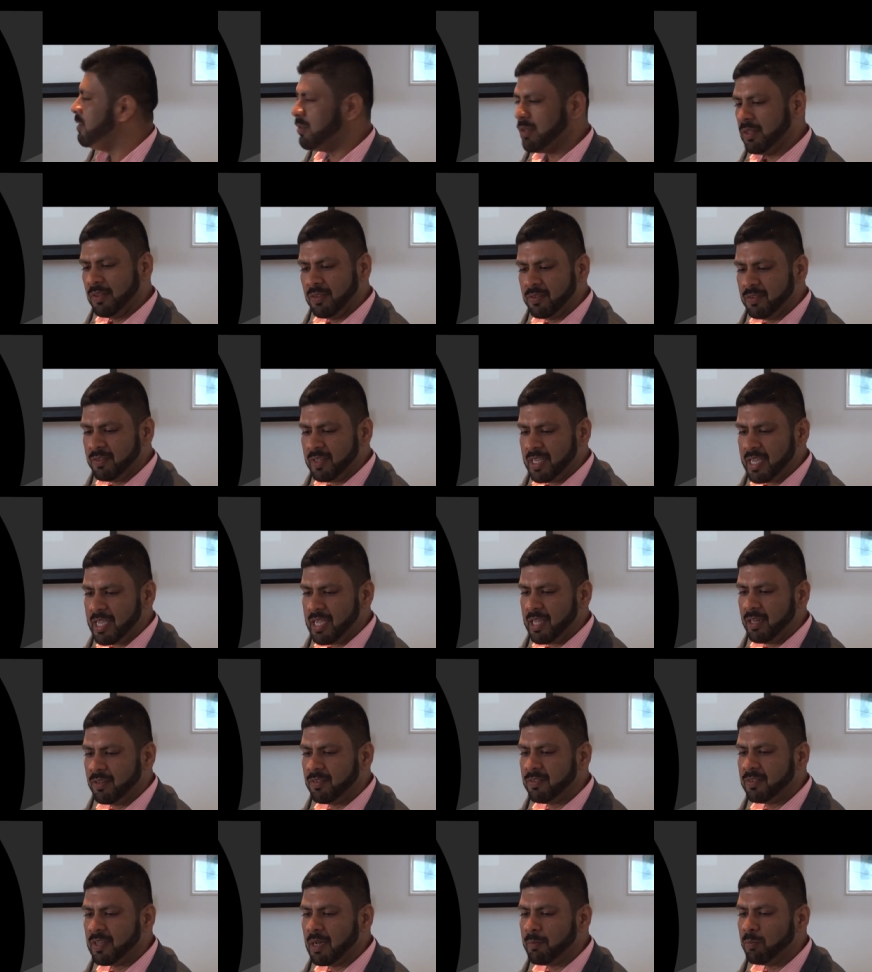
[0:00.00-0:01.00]
you can see,
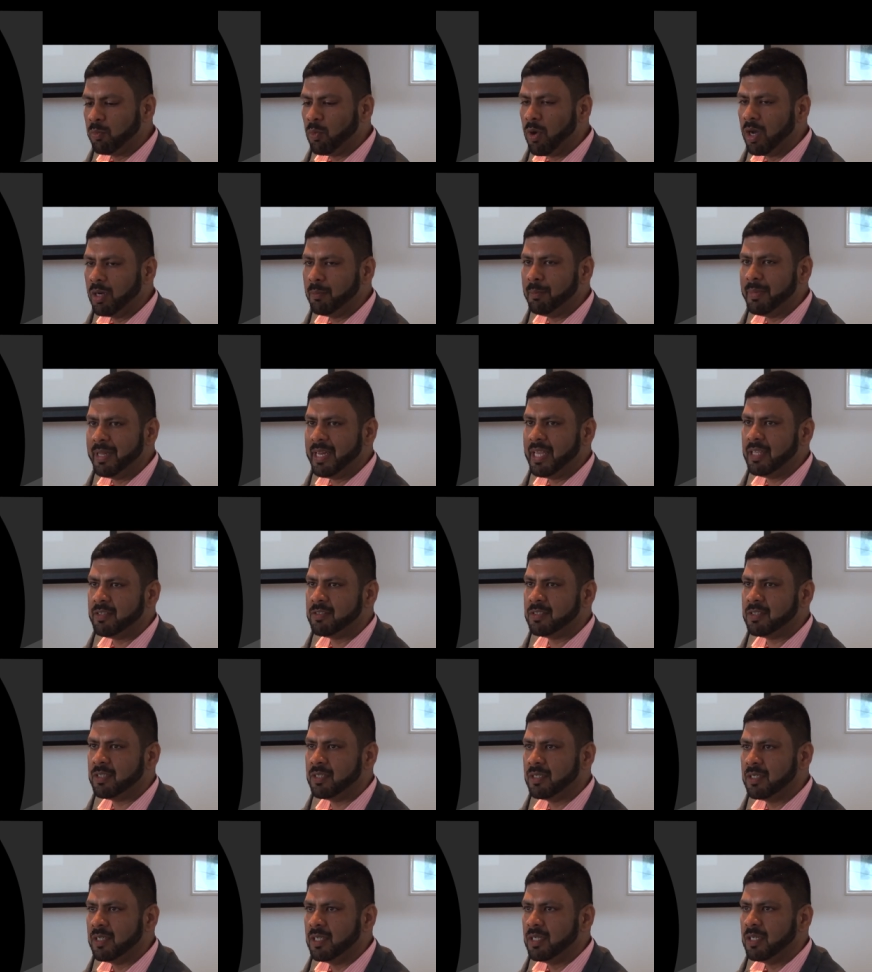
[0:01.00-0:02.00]
in sub one
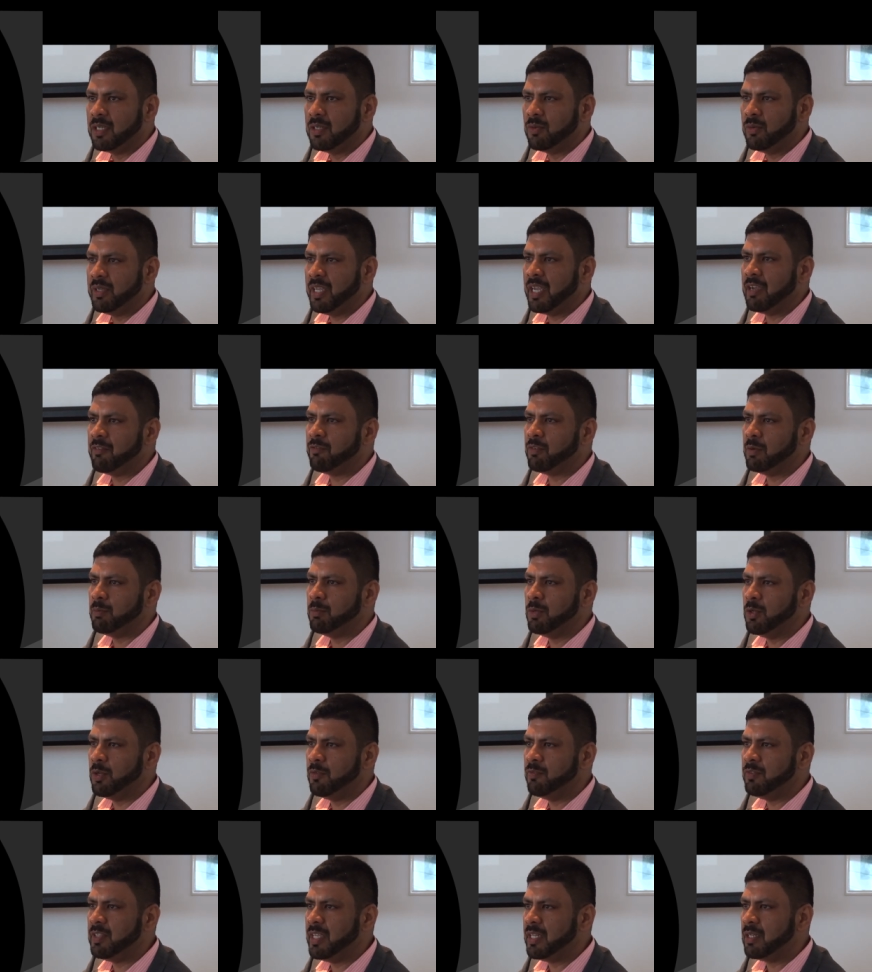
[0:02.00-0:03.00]
minute, we have
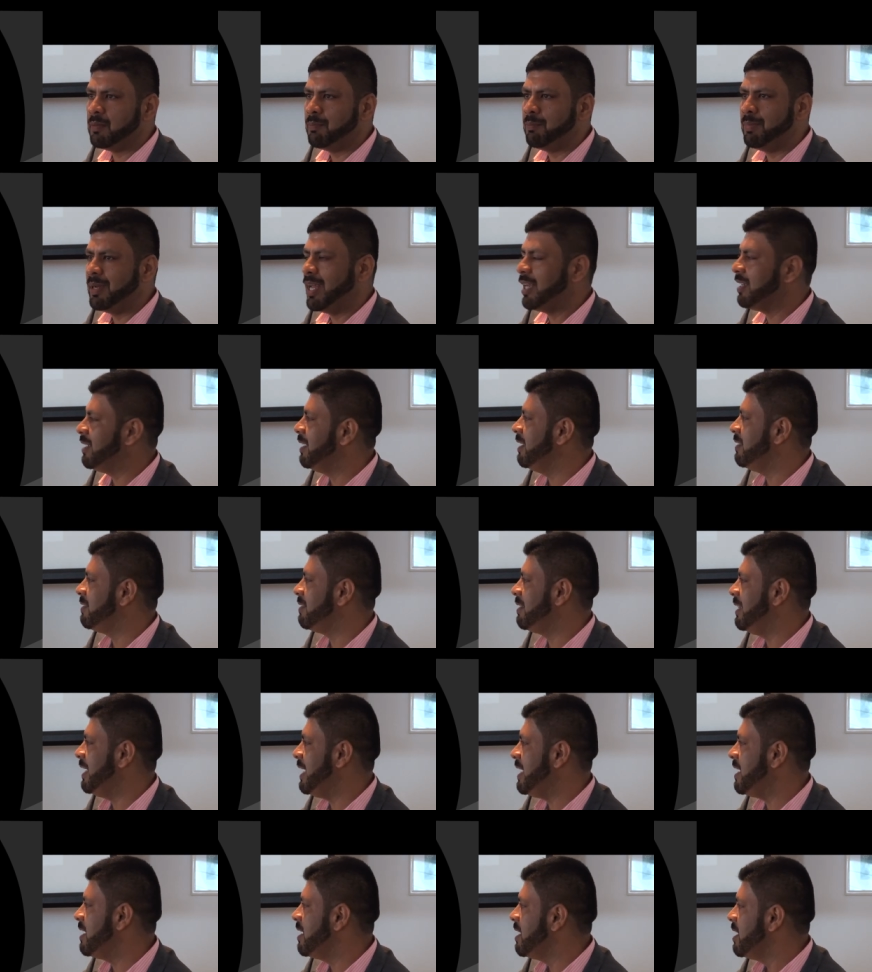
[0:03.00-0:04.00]
removed it
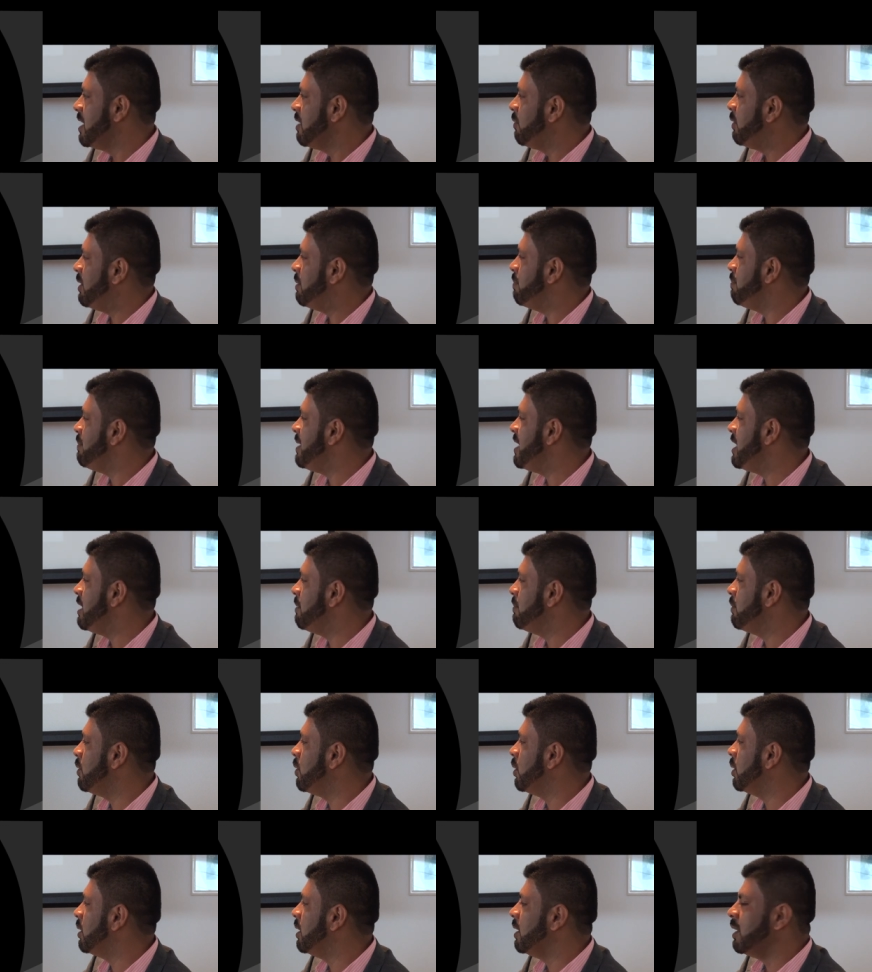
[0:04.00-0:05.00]
bloodlessly with
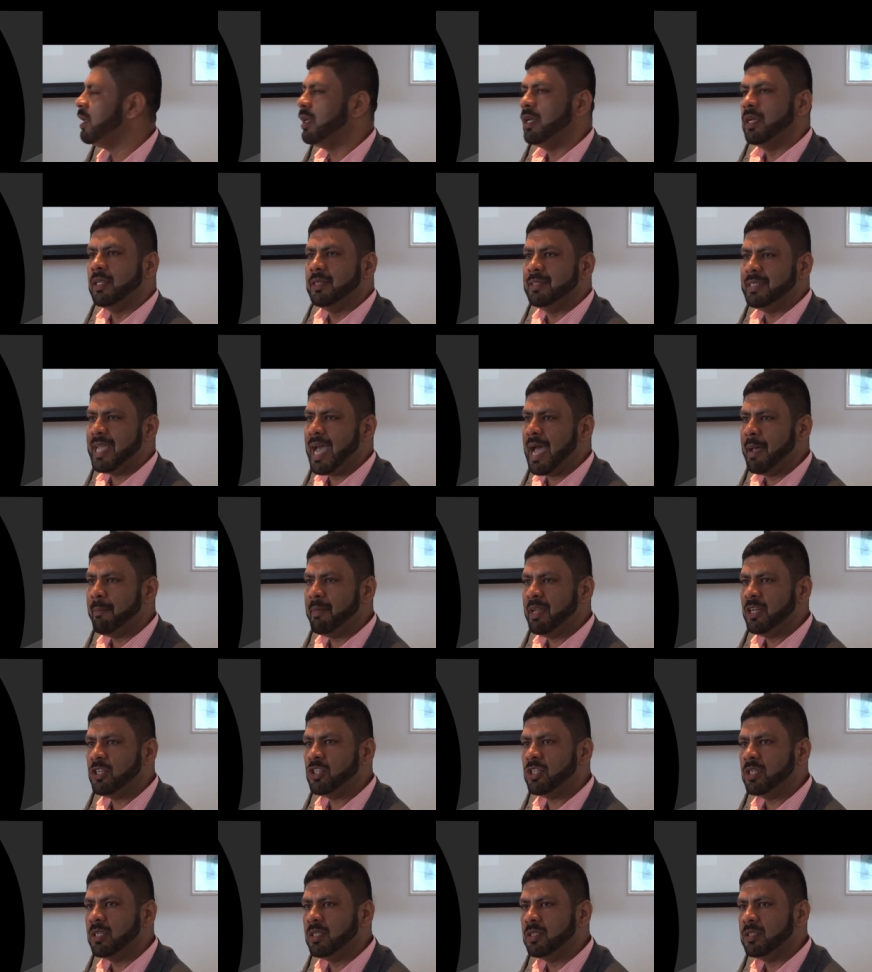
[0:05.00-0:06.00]
minimal
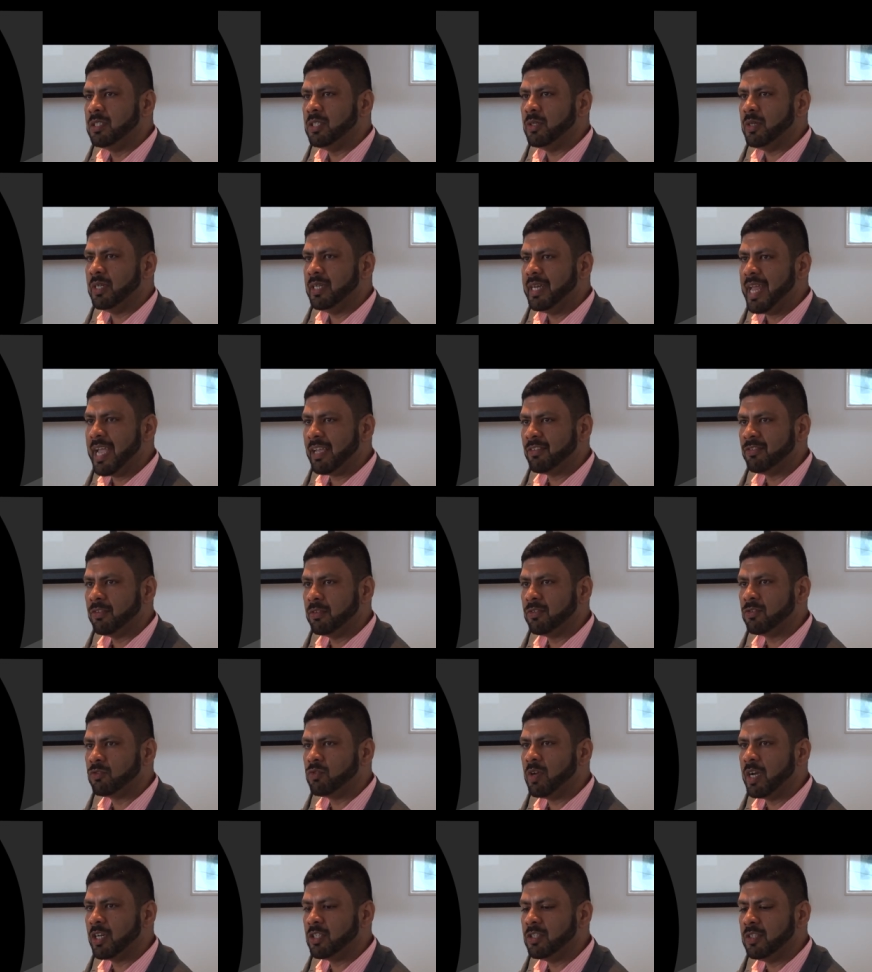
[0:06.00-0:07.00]
damage to a adnexal
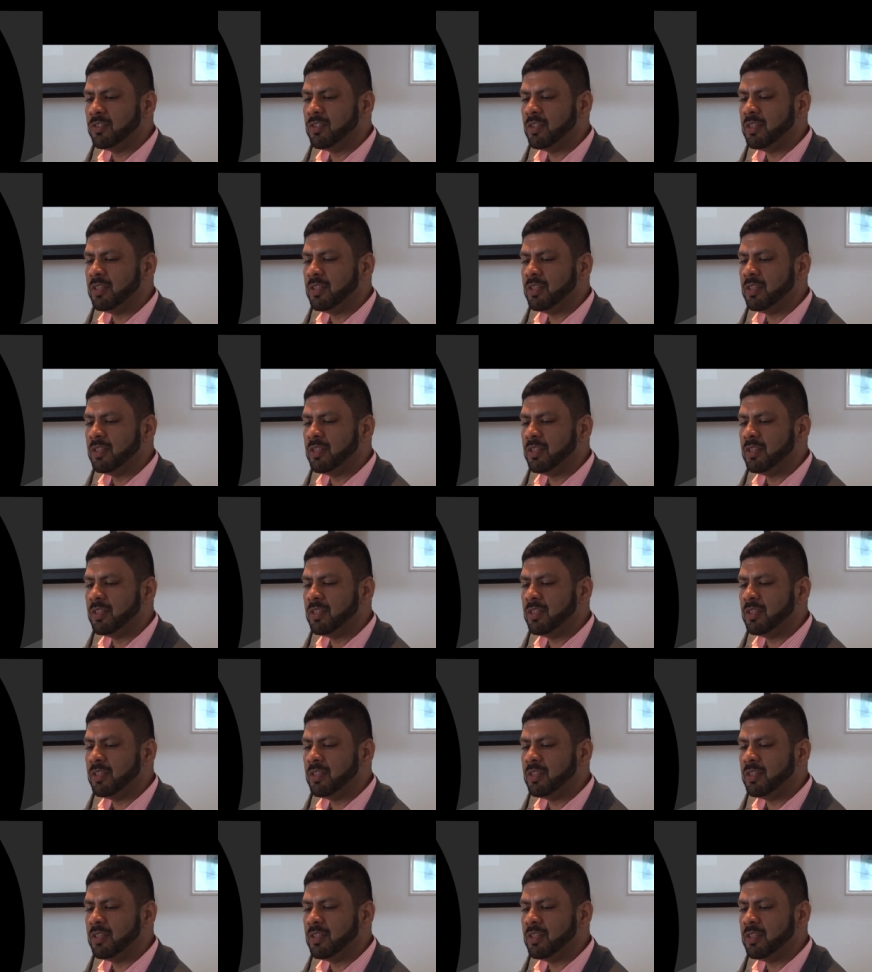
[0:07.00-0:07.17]
structure.